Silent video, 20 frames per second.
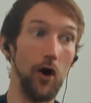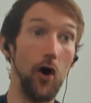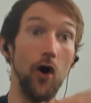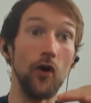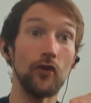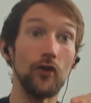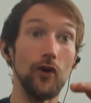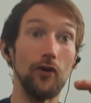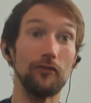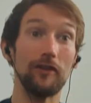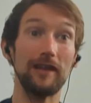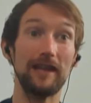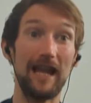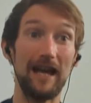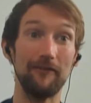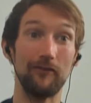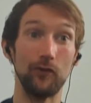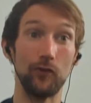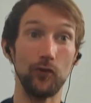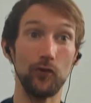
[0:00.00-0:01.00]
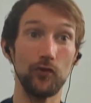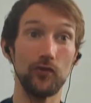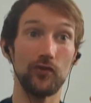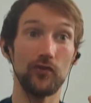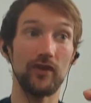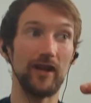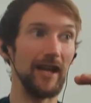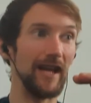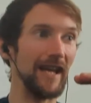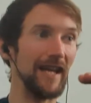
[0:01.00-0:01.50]
On other
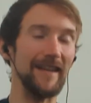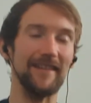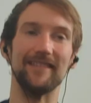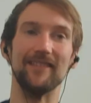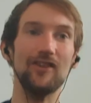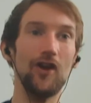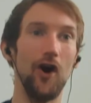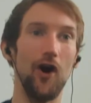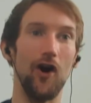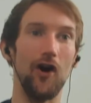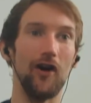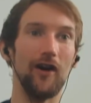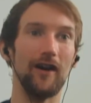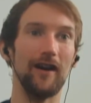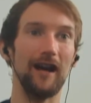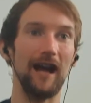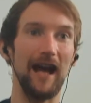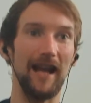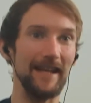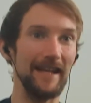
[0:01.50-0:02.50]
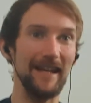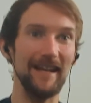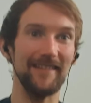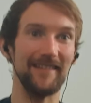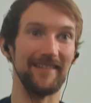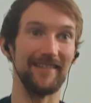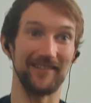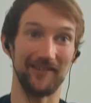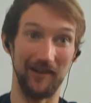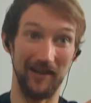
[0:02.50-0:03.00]
levels, it's not. And it
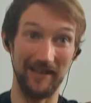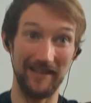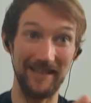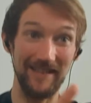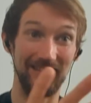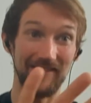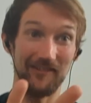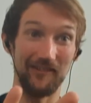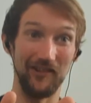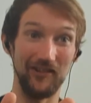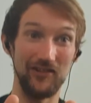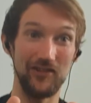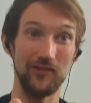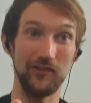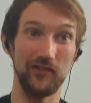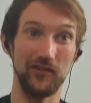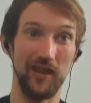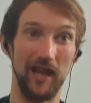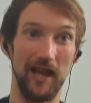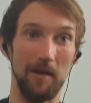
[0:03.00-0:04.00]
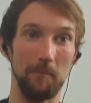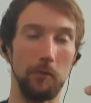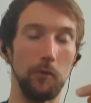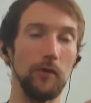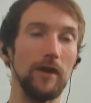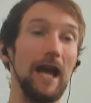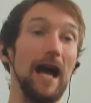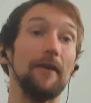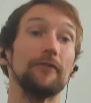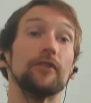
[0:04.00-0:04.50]
isn't, so I need to reduce that. But
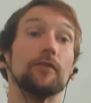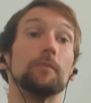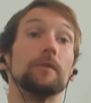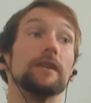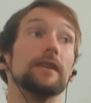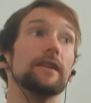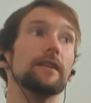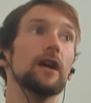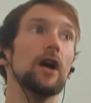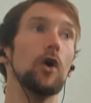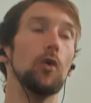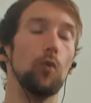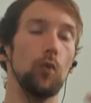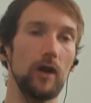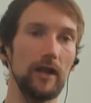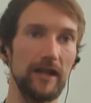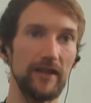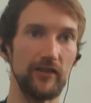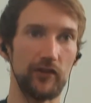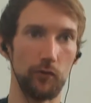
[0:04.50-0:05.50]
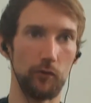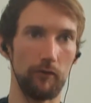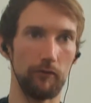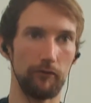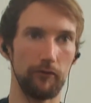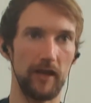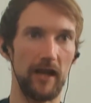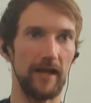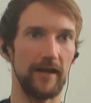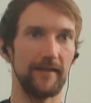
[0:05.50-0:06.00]
we have to be willing to
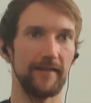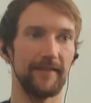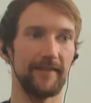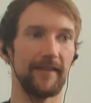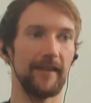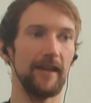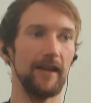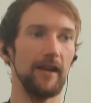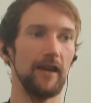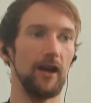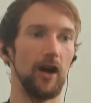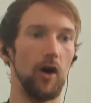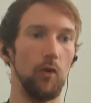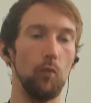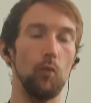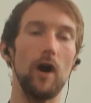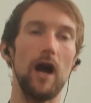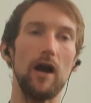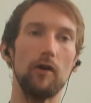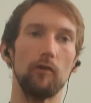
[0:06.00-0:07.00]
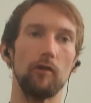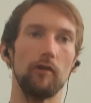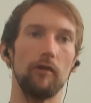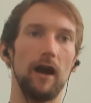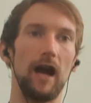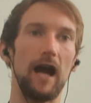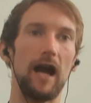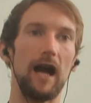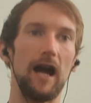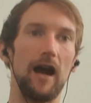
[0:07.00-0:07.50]
reflect on where we're
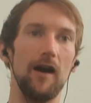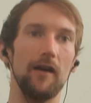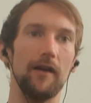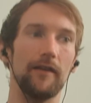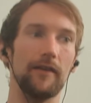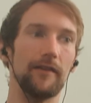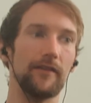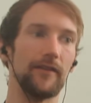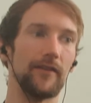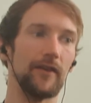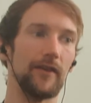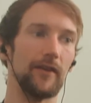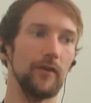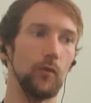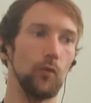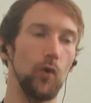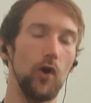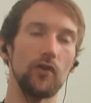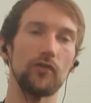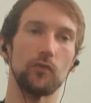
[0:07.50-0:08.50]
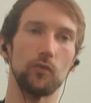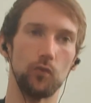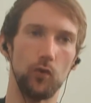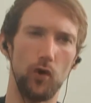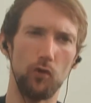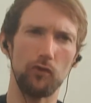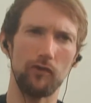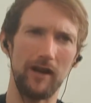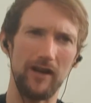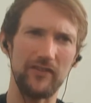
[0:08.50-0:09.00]
at and what
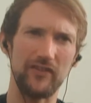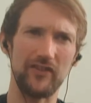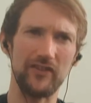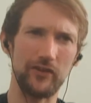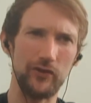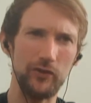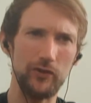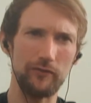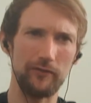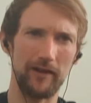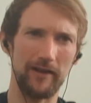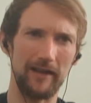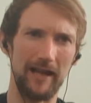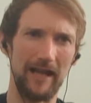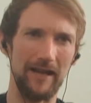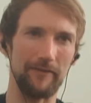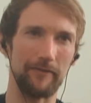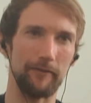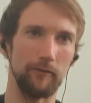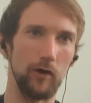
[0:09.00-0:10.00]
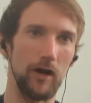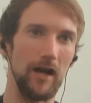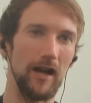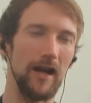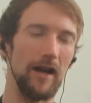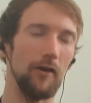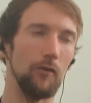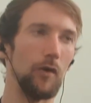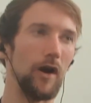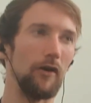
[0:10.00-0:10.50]
we're actually doing with our life,
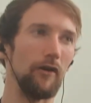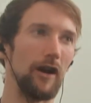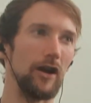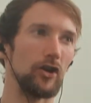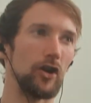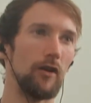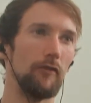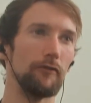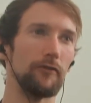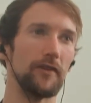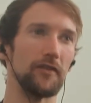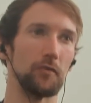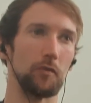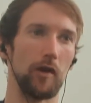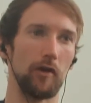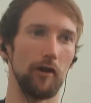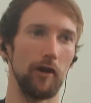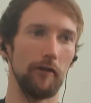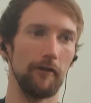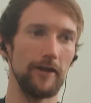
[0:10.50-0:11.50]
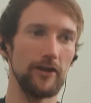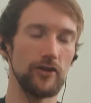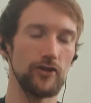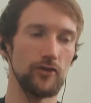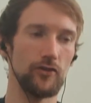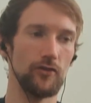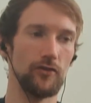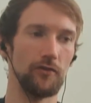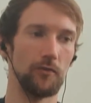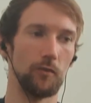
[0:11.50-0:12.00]
where are our conflicts, where are our
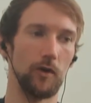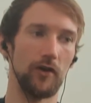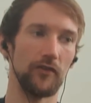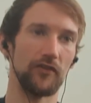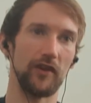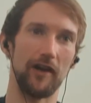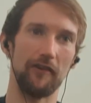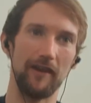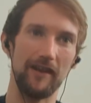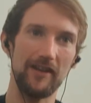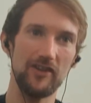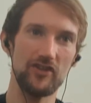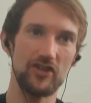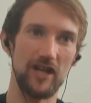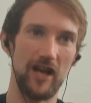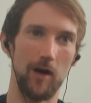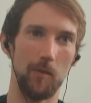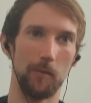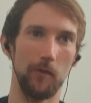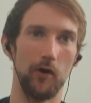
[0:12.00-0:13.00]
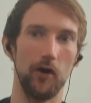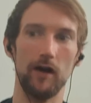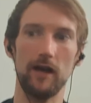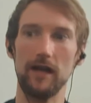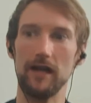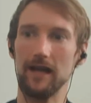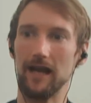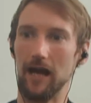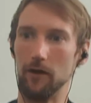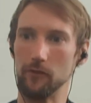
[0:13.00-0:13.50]
issues, what's our energy output,
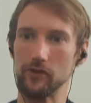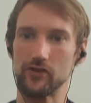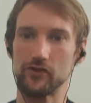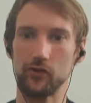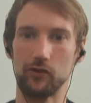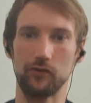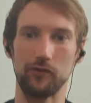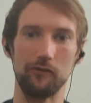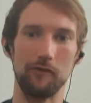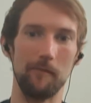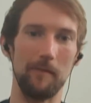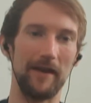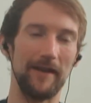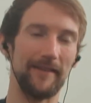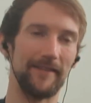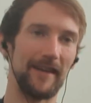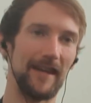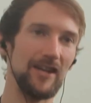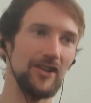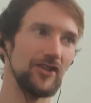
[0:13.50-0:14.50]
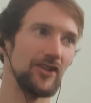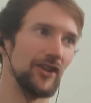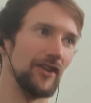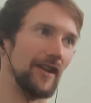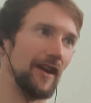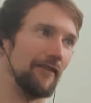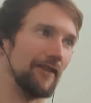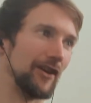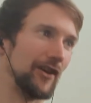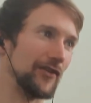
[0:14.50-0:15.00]
are we struggling with
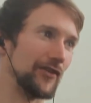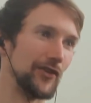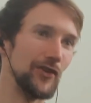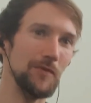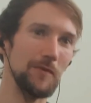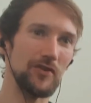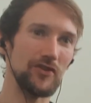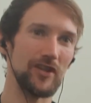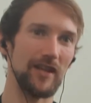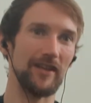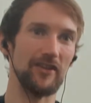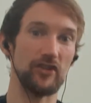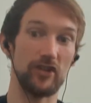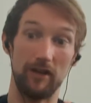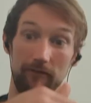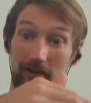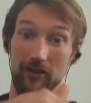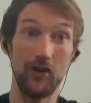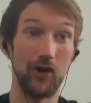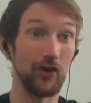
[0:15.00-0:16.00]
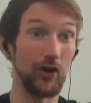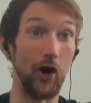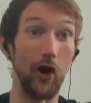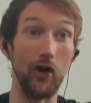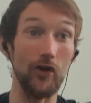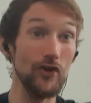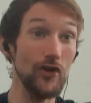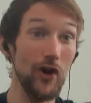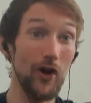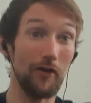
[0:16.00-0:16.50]
meditation, have I got too much energy, have I not
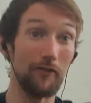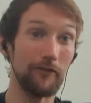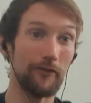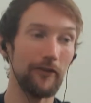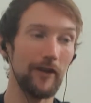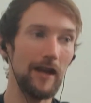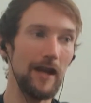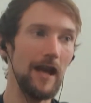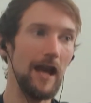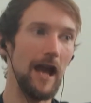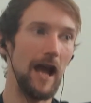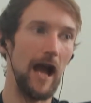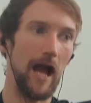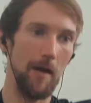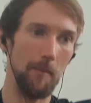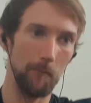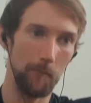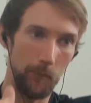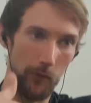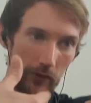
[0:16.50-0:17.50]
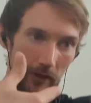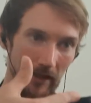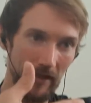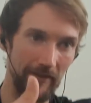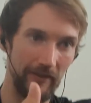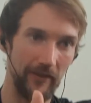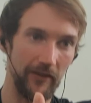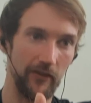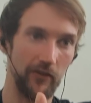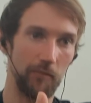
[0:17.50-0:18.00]
got enough, and put it
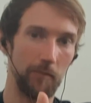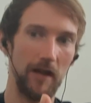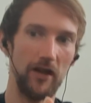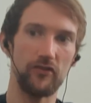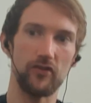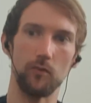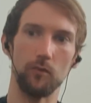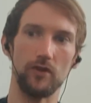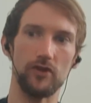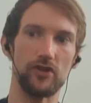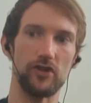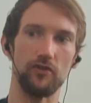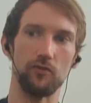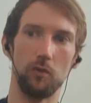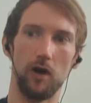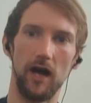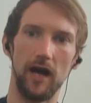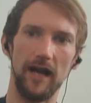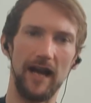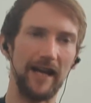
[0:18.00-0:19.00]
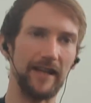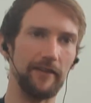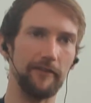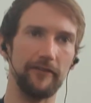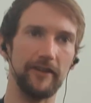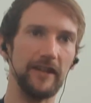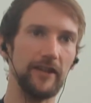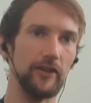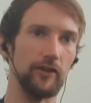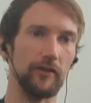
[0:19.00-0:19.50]
into the spectrum, which is why
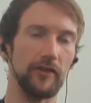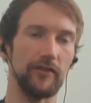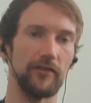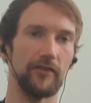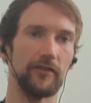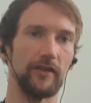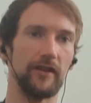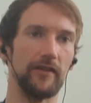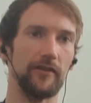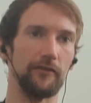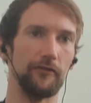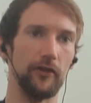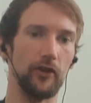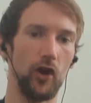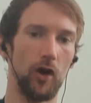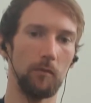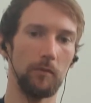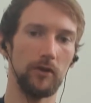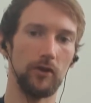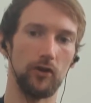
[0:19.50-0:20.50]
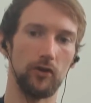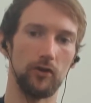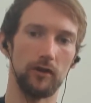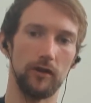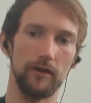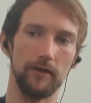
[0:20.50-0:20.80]
Ayurveda is phenomenal.